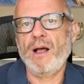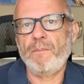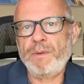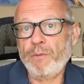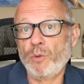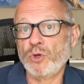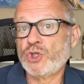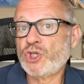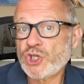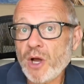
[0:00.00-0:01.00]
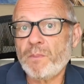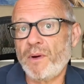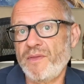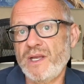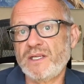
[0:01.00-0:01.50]
people will jump
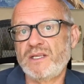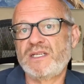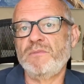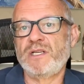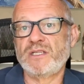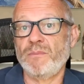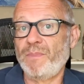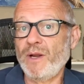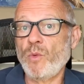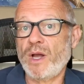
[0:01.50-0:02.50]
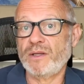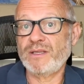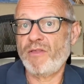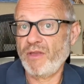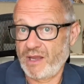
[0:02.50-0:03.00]
on the anti-Semitism bandwagon
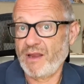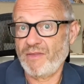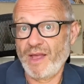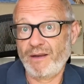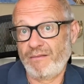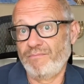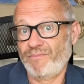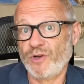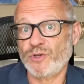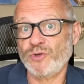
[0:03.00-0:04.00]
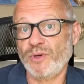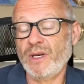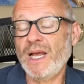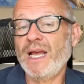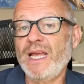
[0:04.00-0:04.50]
thinking that they're doing
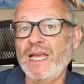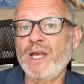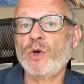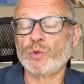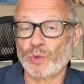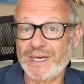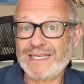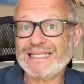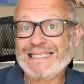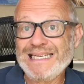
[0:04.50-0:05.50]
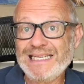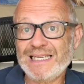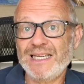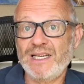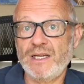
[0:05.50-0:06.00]
a great deed,
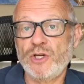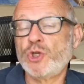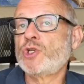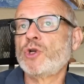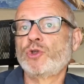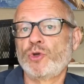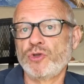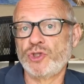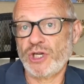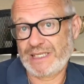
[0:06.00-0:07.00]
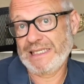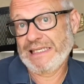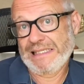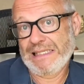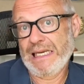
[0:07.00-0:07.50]
social
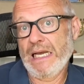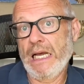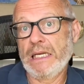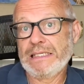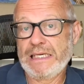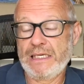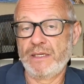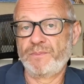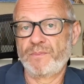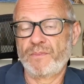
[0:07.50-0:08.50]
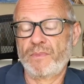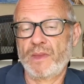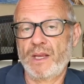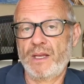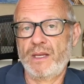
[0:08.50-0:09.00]
justice deed,
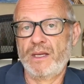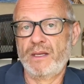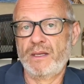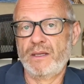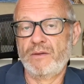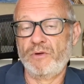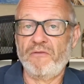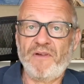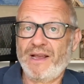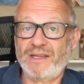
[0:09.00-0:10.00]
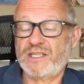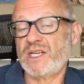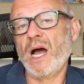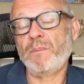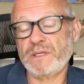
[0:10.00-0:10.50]
when in fact it's
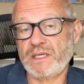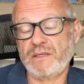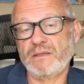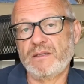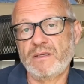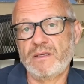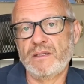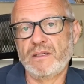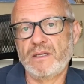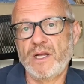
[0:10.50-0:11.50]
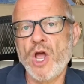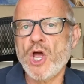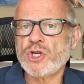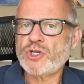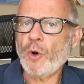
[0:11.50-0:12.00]
the opposite.
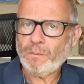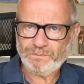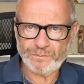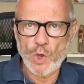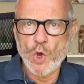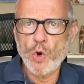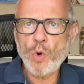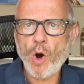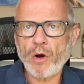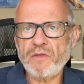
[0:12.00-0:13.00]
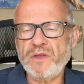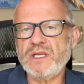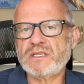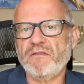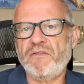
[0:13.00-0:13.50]
So, who are
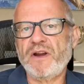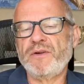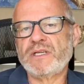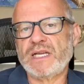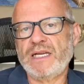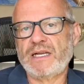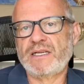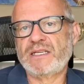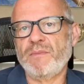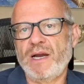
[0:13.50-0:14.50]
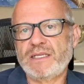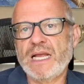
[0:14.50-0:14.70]
these various anti-Semites?